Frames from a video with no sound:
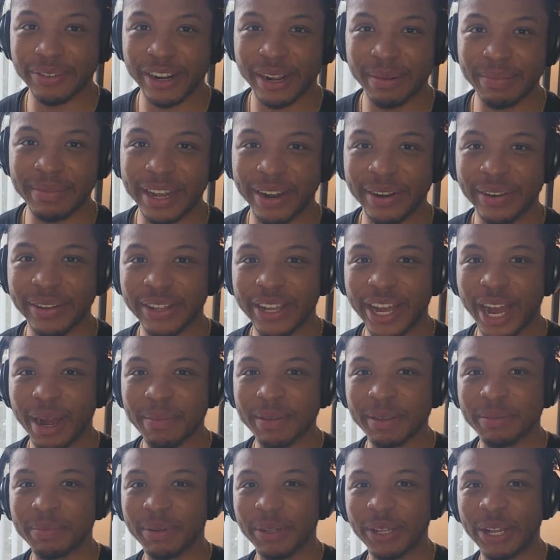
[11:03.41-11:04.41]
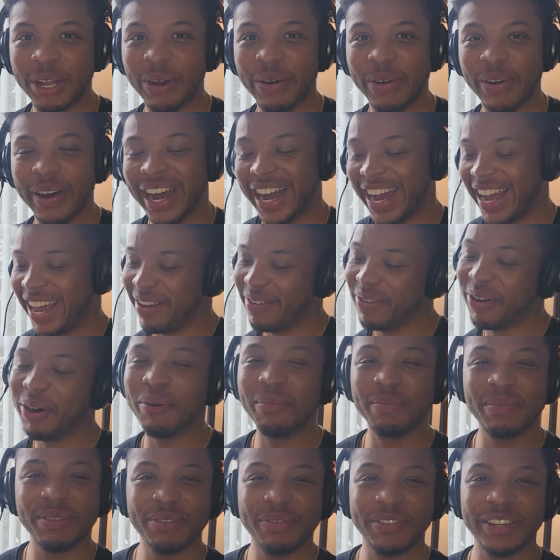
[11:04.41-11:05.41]
Drop down in the comments below. I
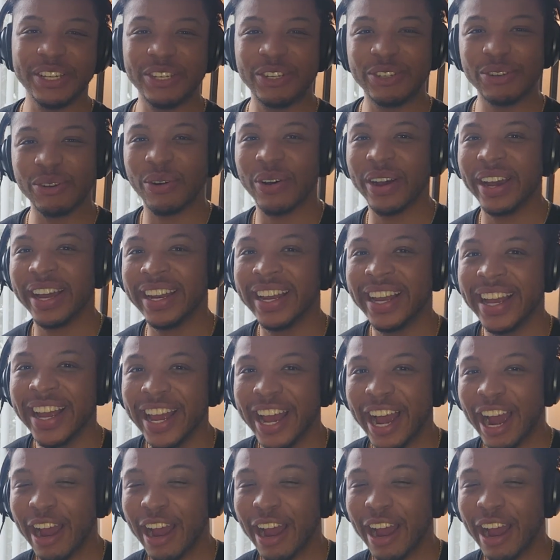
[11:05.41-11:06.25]
hope you've enjoyed.